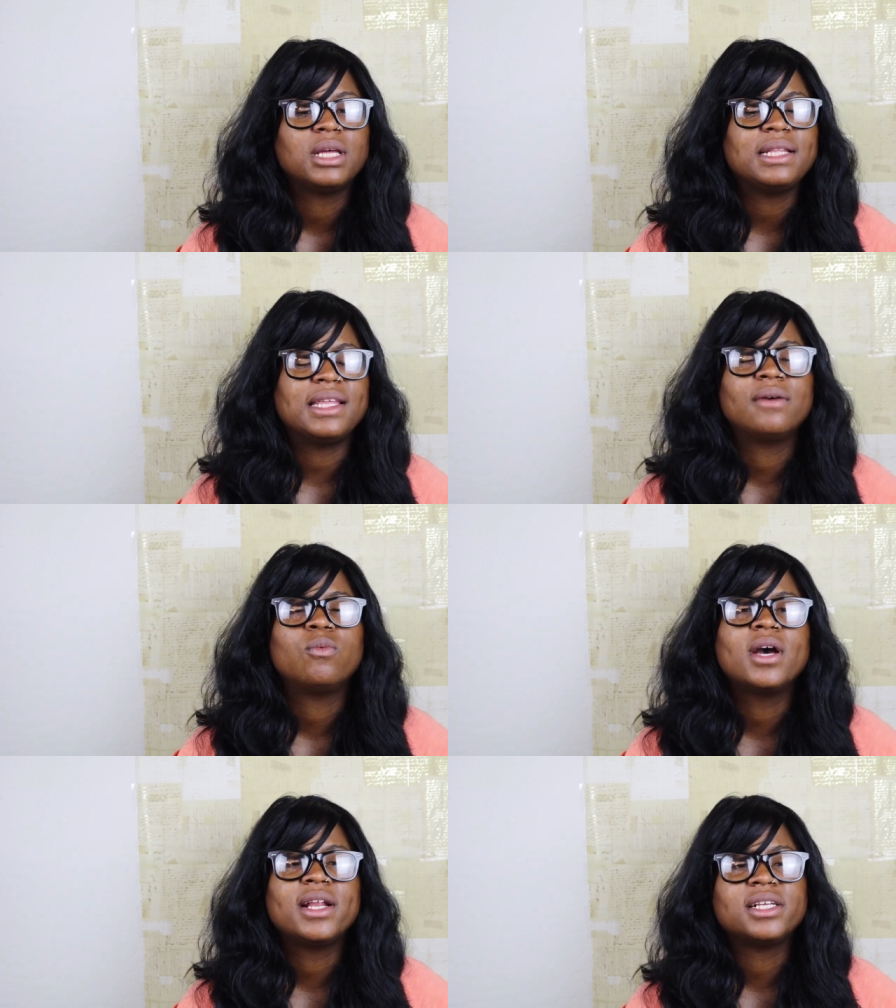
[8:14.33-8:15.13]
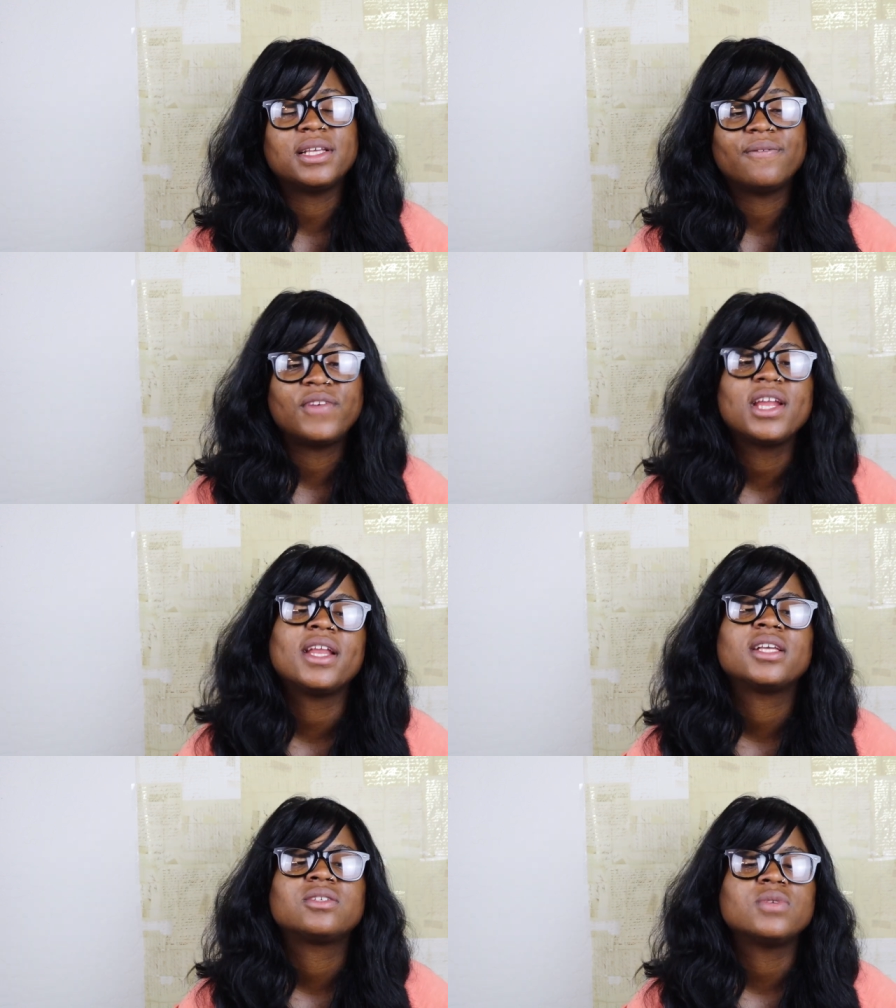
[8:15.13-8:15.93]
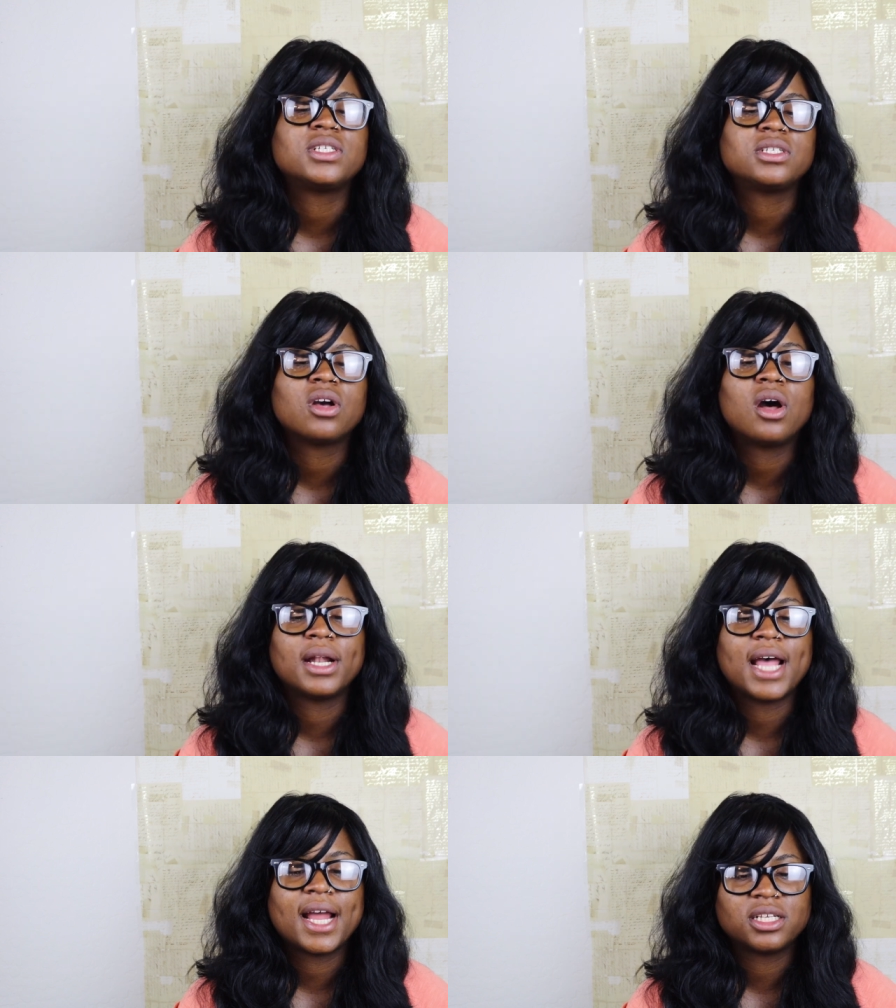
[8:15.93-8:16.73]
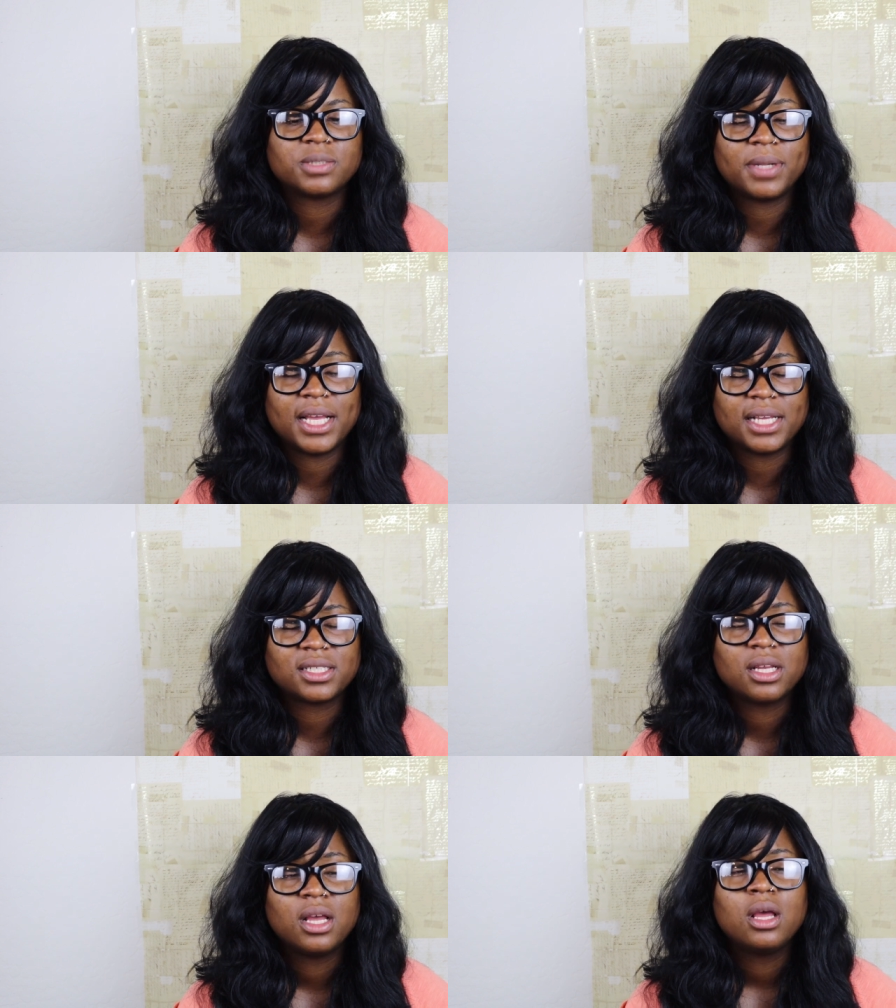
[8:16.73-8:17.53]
And then one is in Phoenix, which is called Nana's Place.